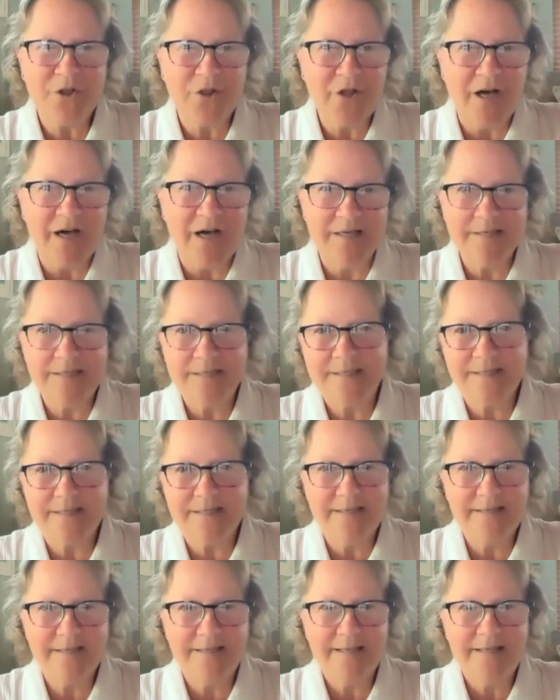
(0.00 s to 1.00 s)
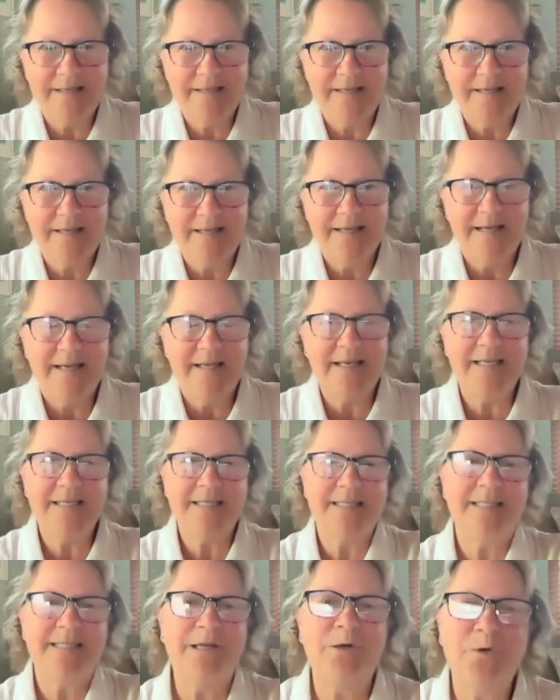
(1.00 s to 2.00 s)
thoughts. And
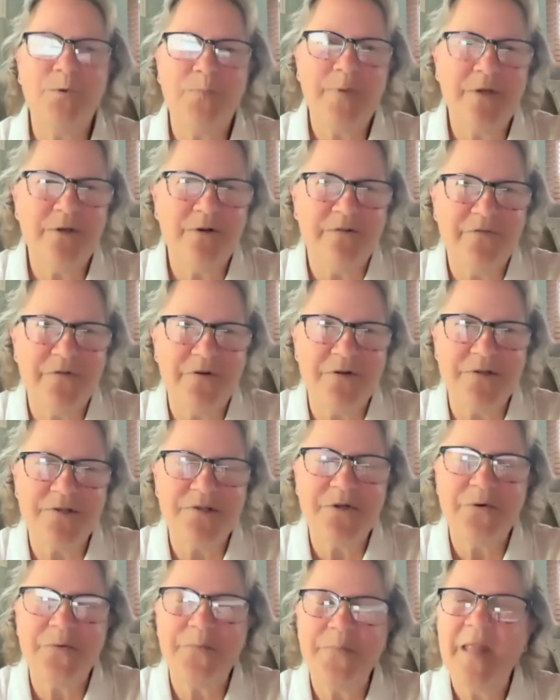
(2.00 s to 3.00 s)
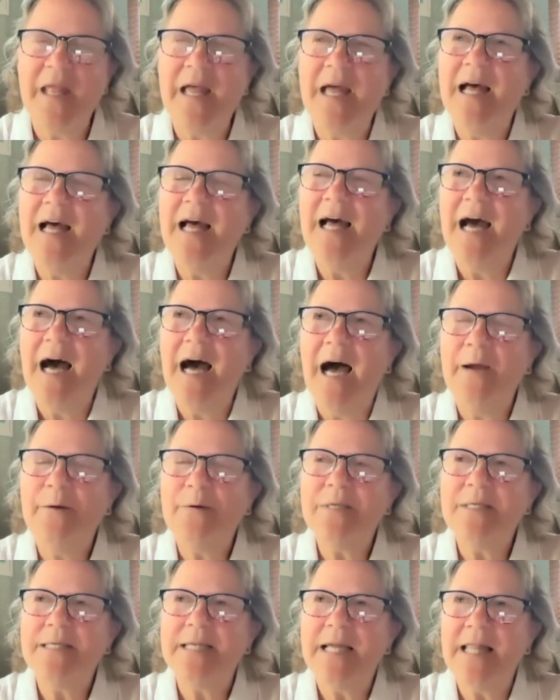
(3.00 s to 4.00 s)
it's so beautiful. So I
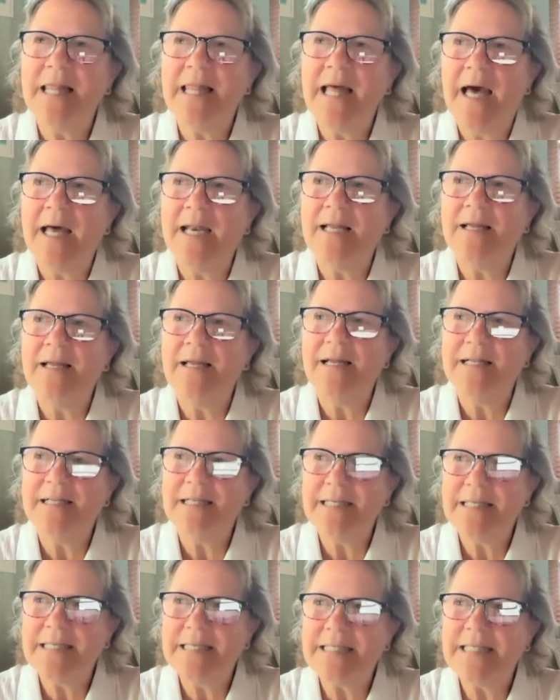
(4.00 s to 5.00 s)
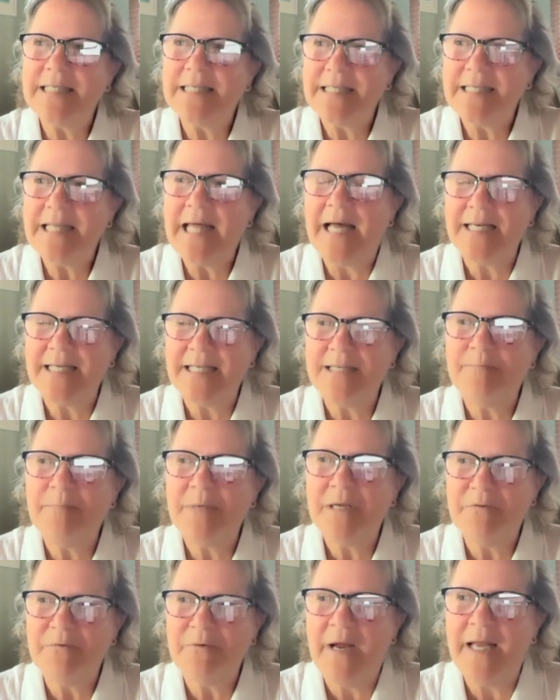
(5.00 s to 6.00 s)
would say that that to
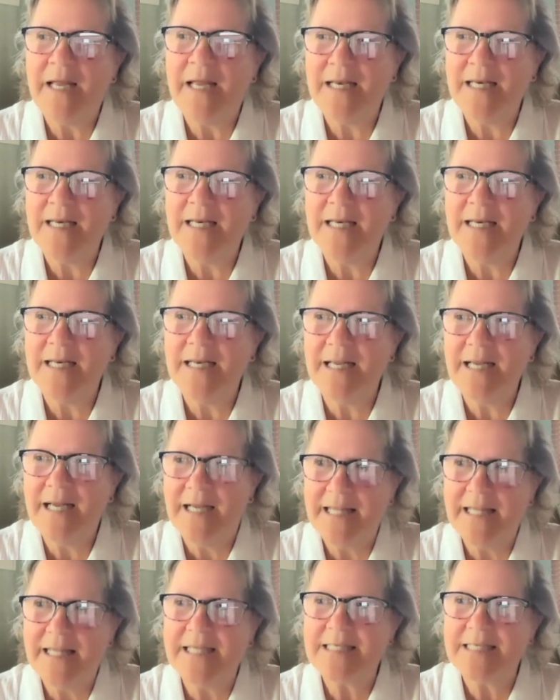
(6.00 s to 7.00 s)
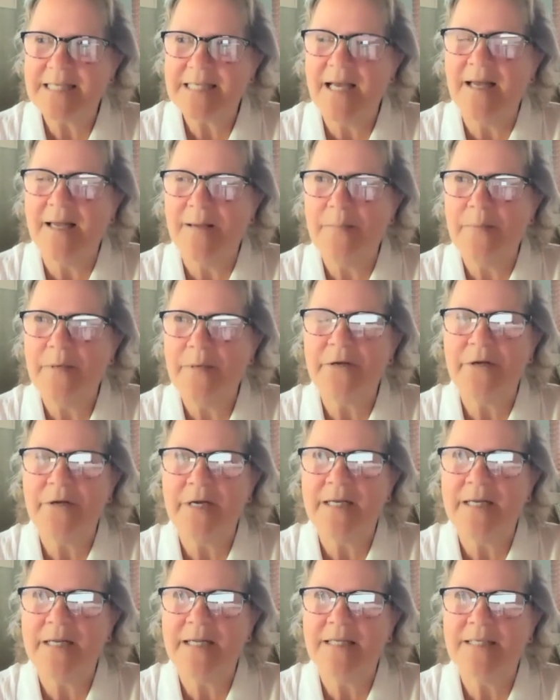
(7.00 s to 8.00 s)
me right at this time
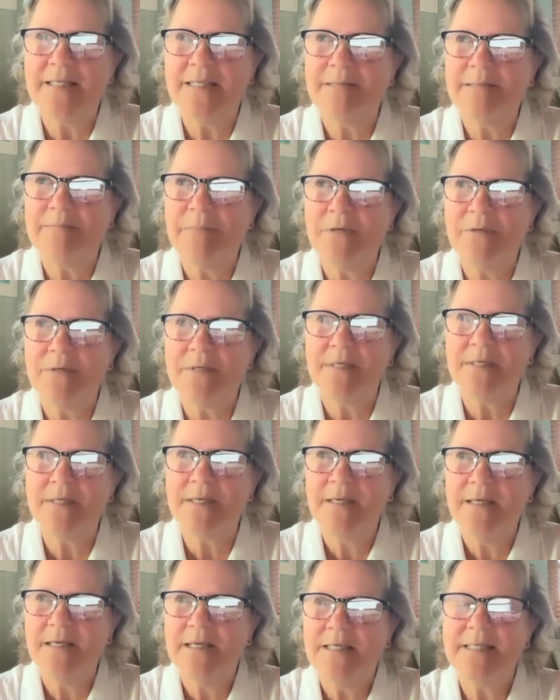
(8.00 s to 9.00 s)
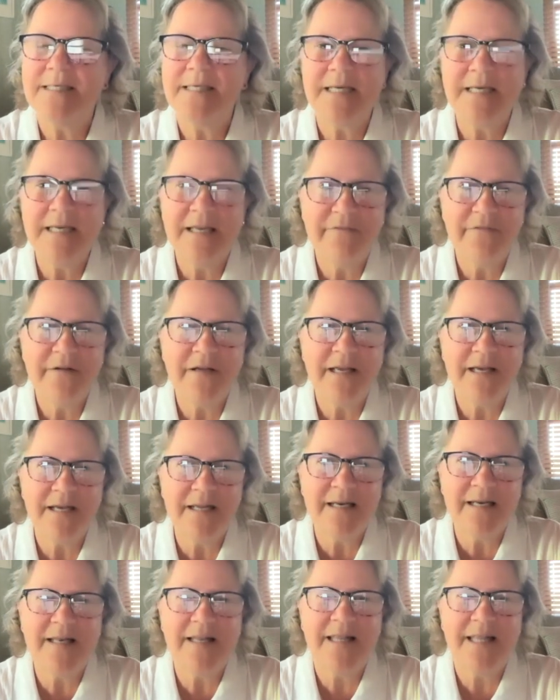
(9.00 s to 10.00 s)
period is the most
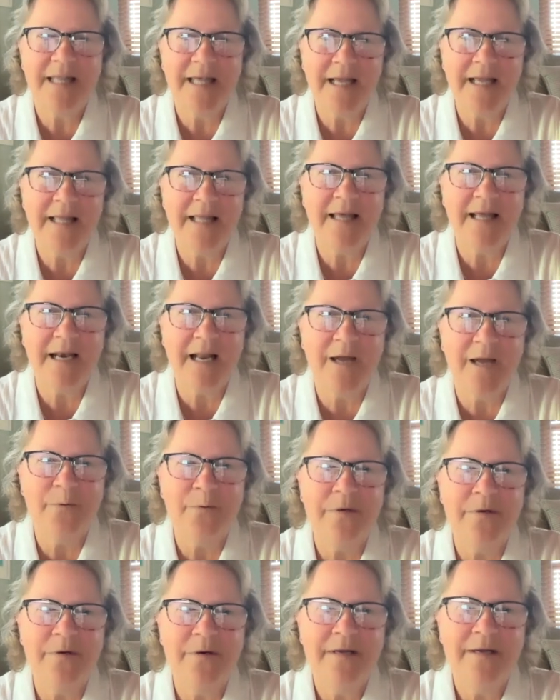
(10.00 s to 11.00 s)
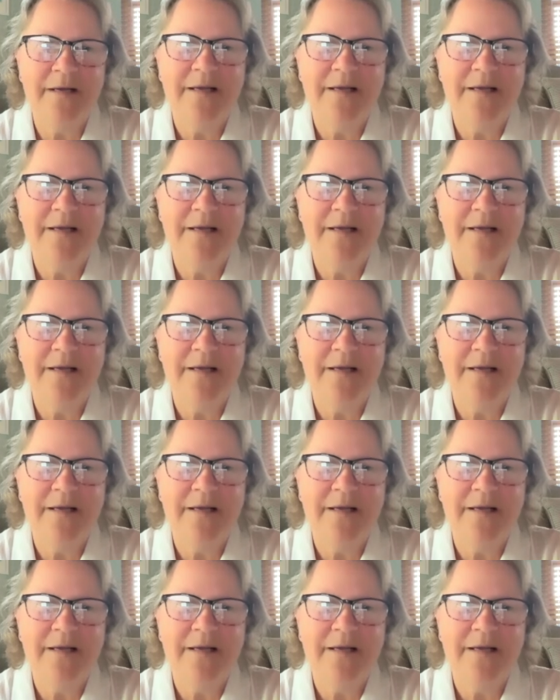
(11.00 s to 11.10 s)
significant thing that I would